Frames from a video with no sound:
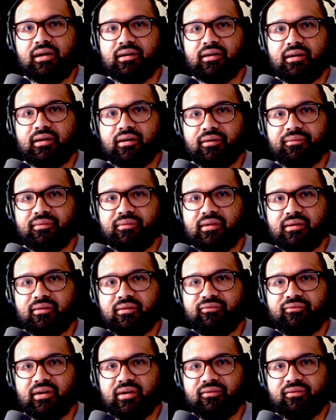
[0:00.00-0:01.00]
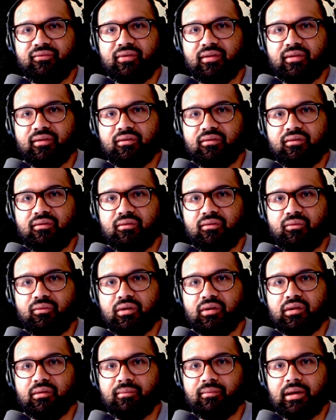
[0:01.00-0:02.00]
can earn Stimfike feathers,
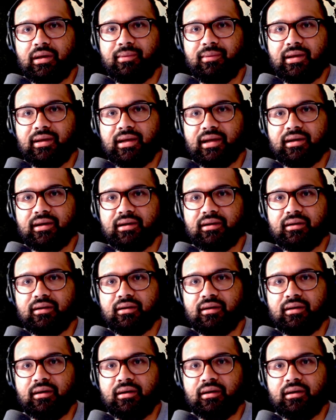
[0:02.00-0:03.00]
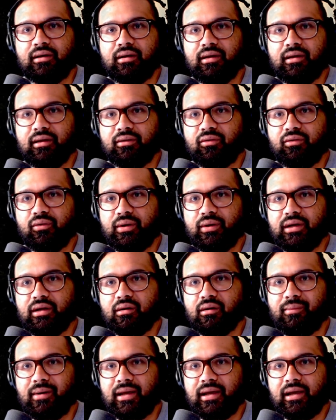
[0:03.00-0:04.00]
which may be handed into a
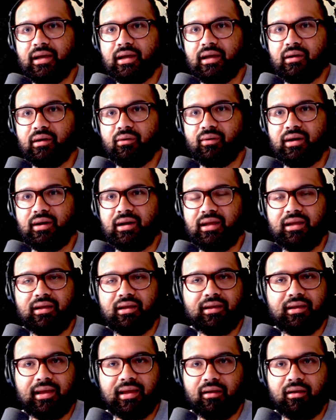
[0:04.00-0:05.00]
nearby Arani